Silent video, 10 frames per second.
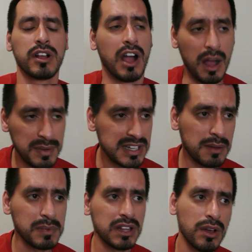Comment
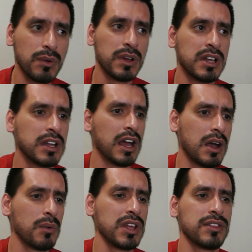down below
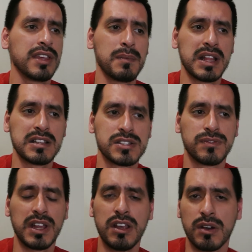uh, what you think about this
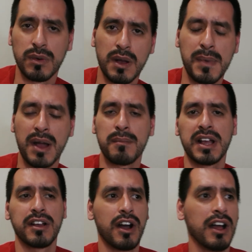video, about
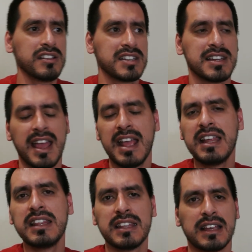my content,
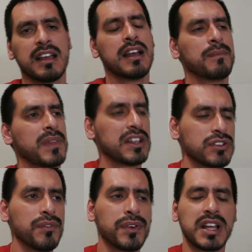anything.
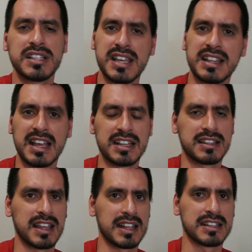don't forget to hit
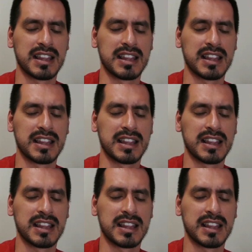that, that